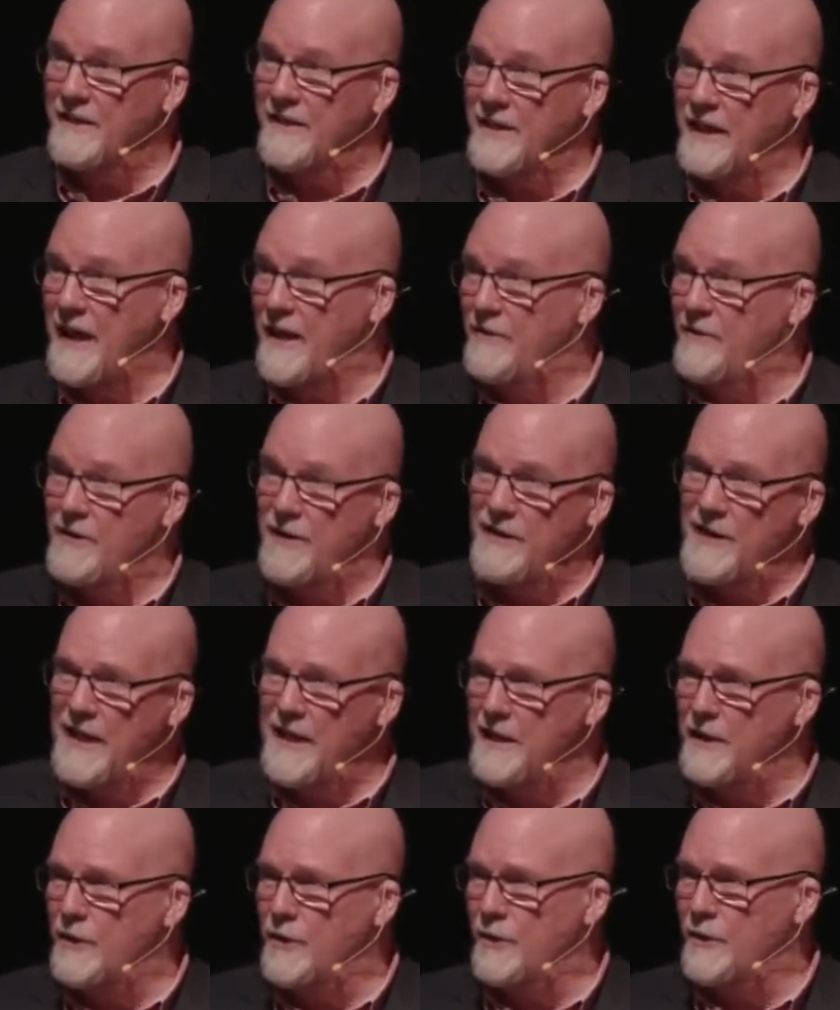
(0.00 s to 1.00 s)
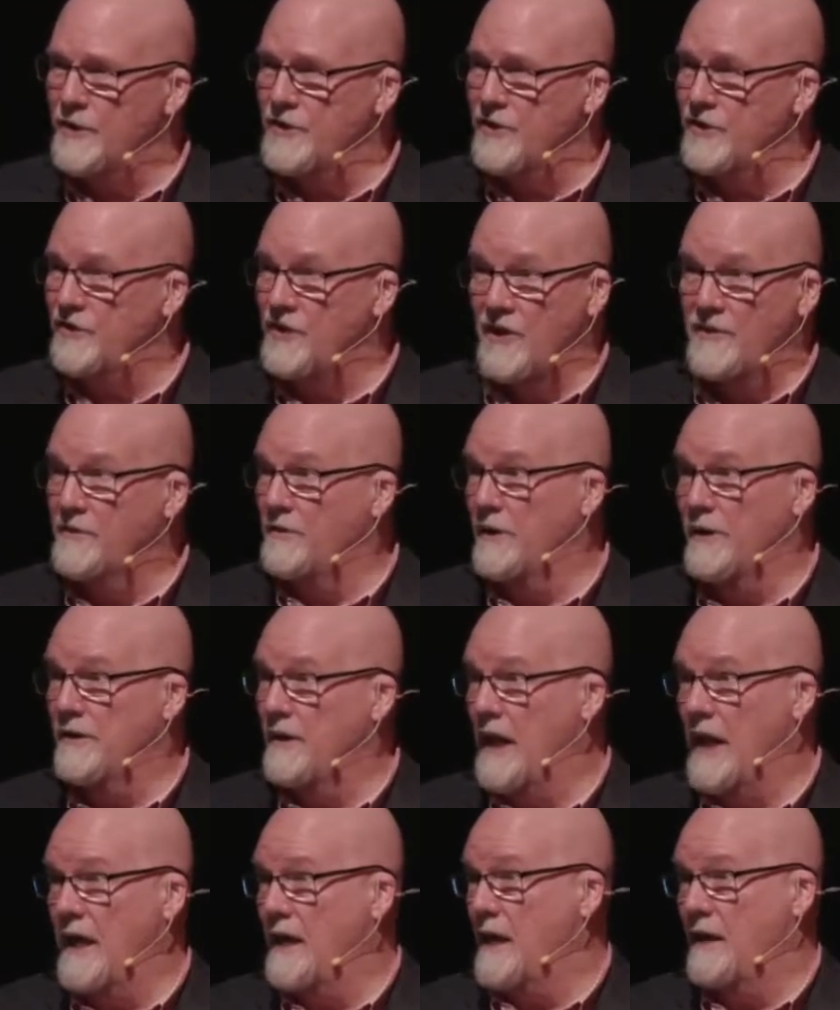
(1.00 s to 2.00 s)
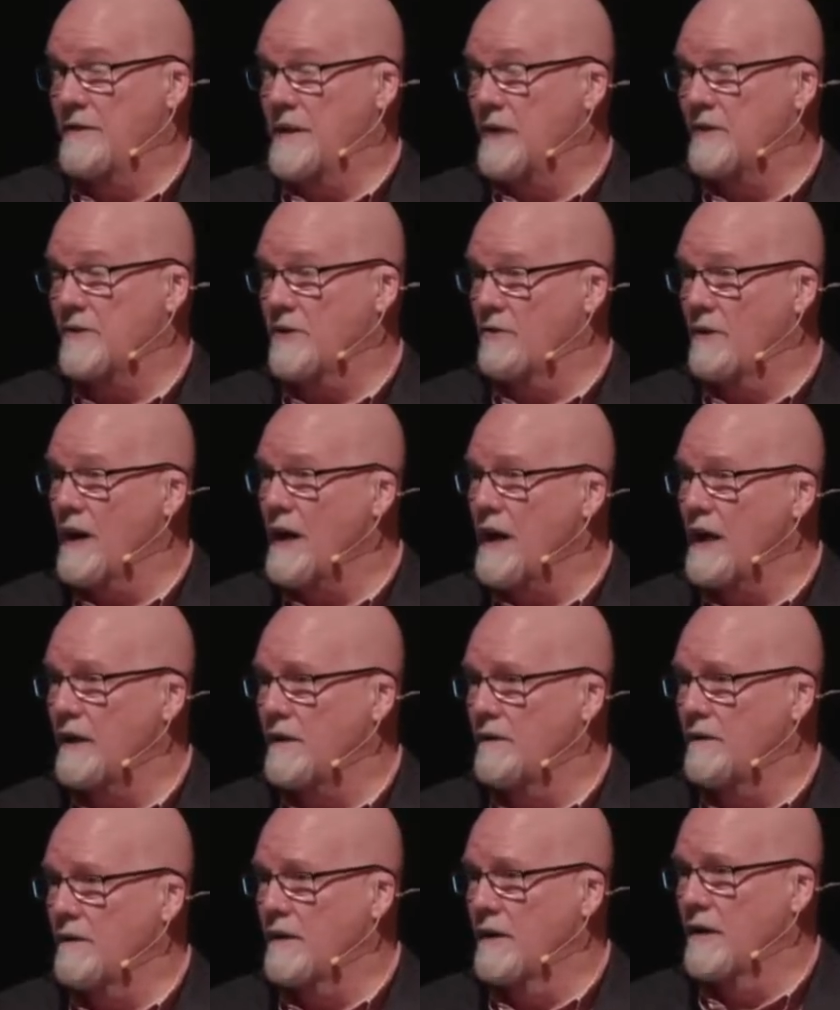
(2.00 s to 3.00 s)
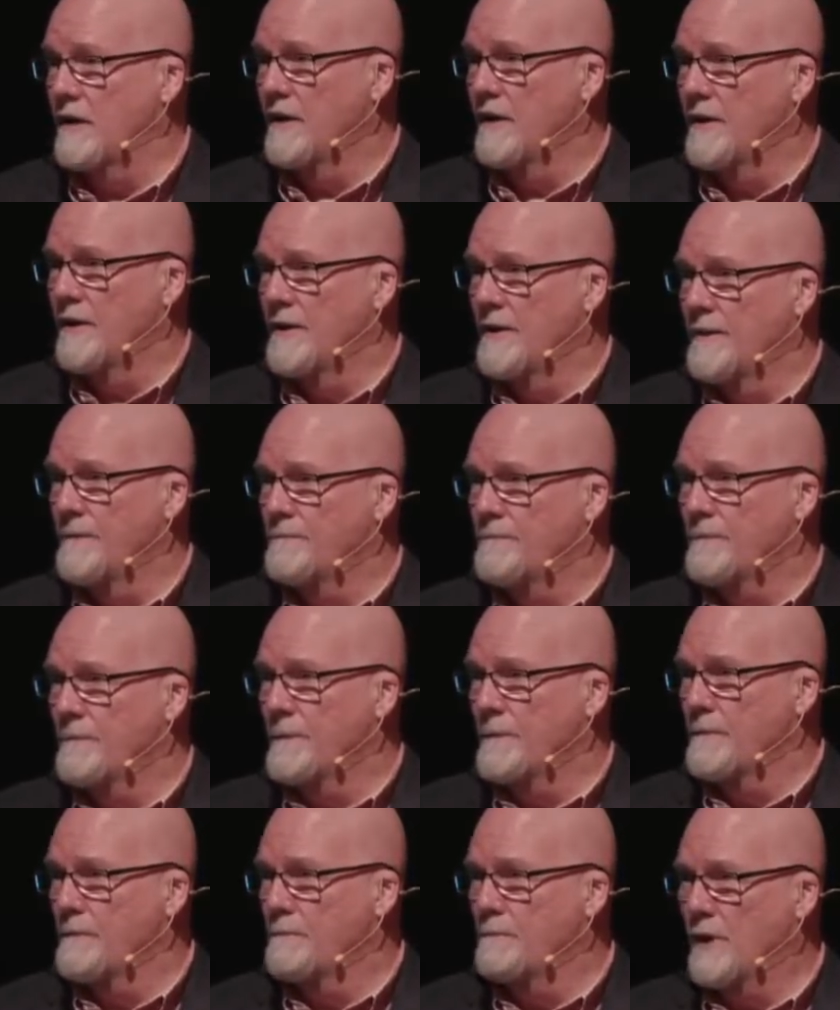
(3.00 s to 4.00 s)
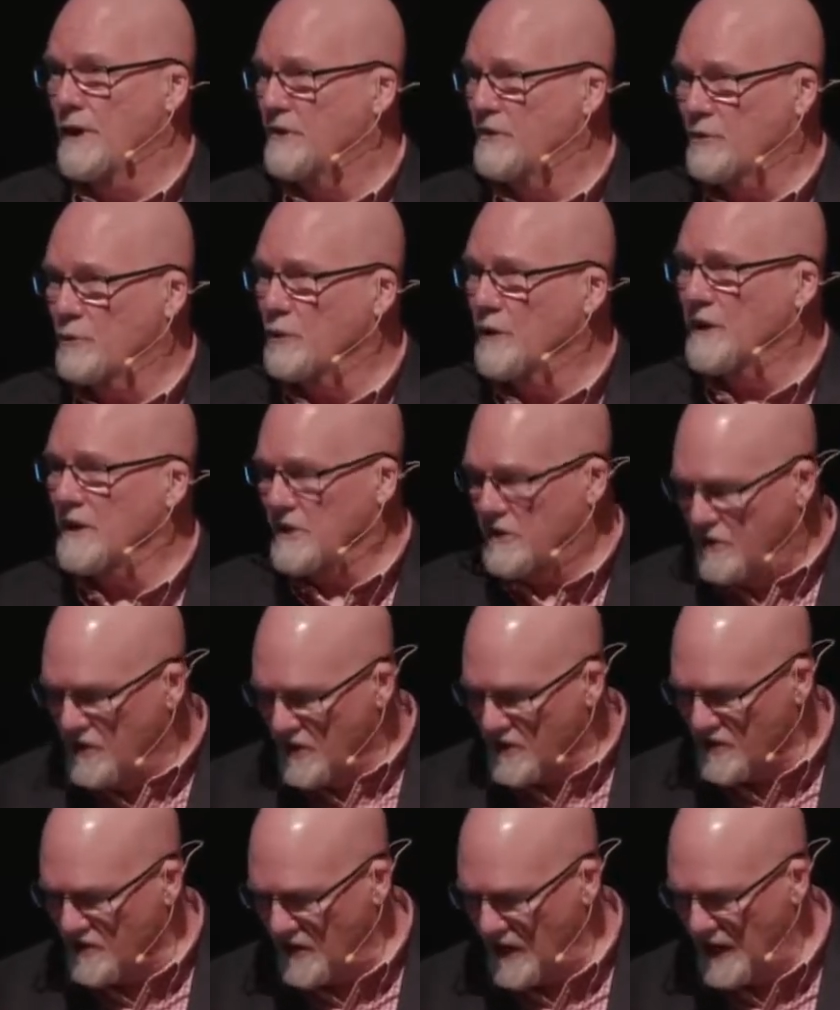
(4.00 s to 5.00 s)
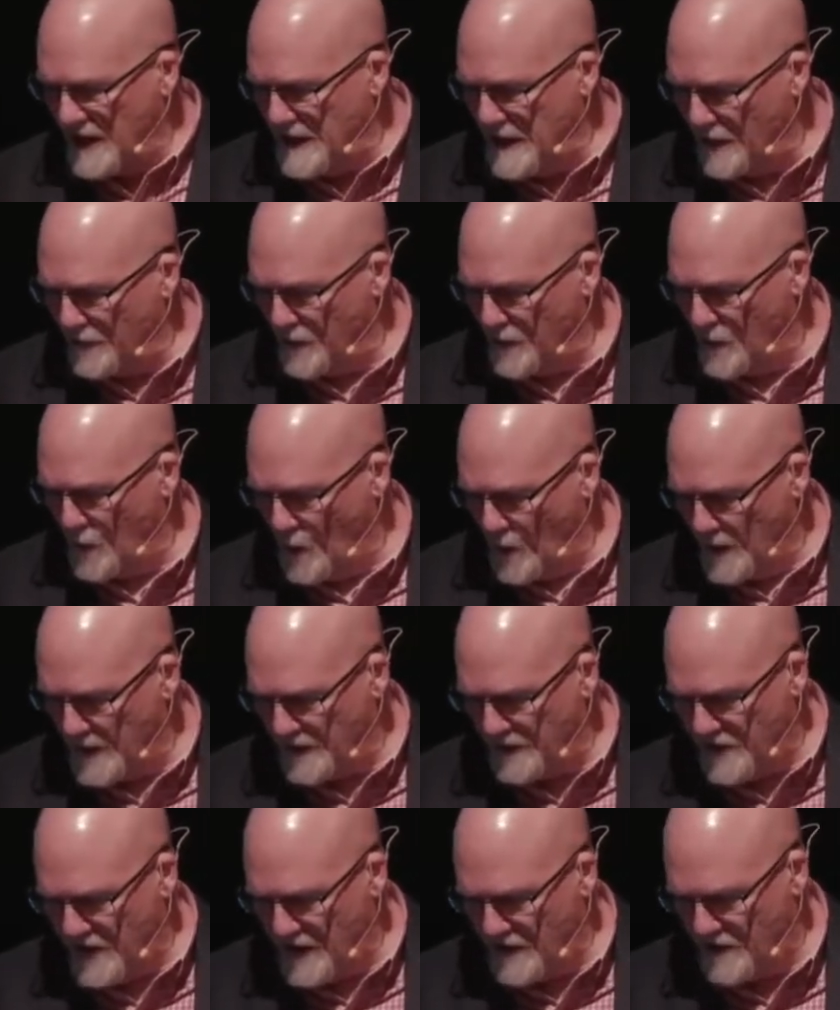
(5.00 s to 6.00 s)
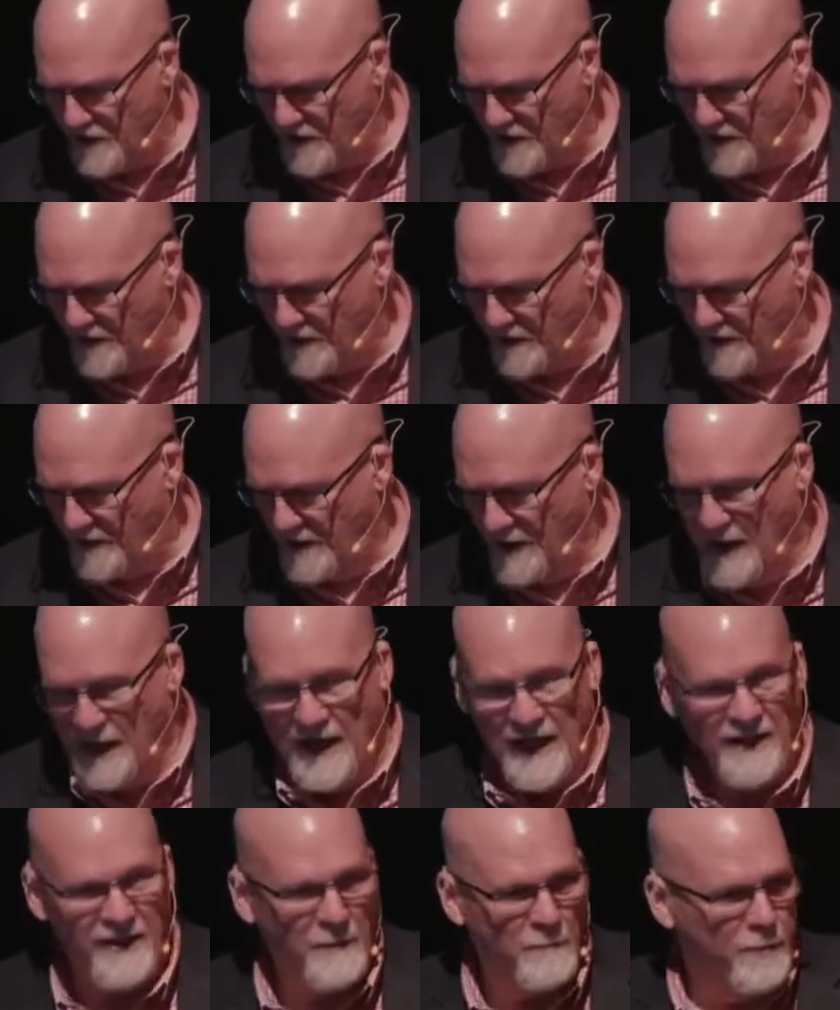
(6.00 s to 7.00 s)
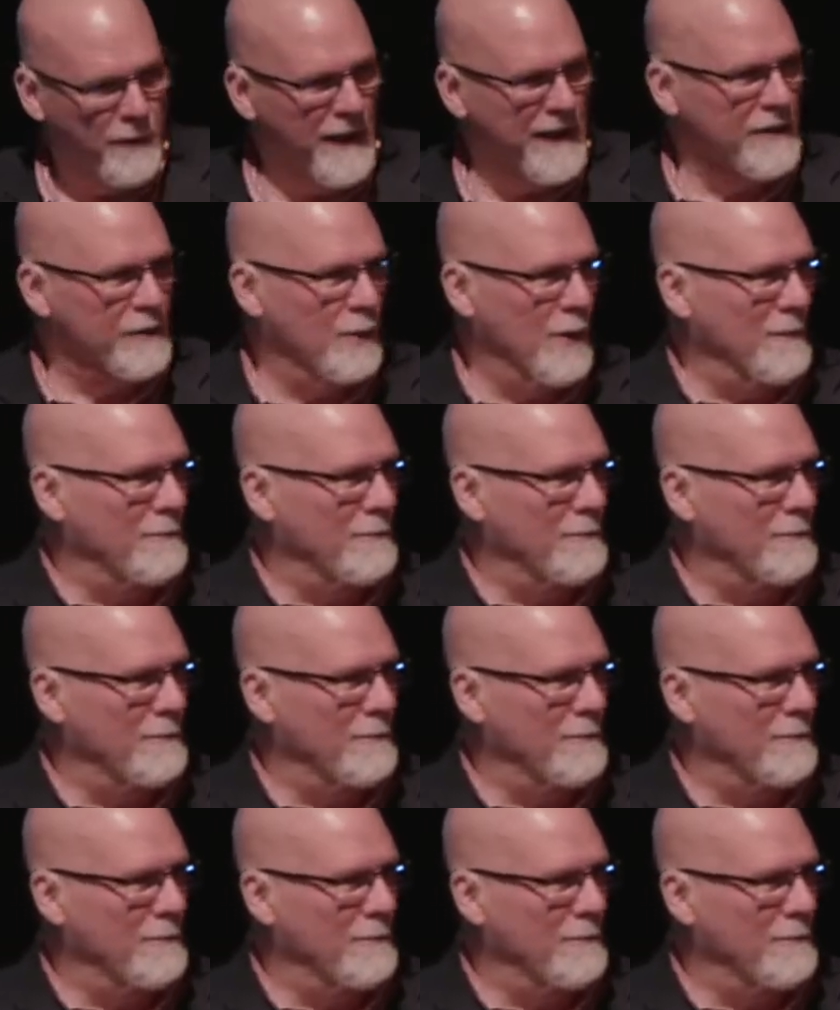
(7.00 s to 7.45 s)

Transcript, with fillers: together and they encourage each other, and that's great. But it's really just another organization. It's a place where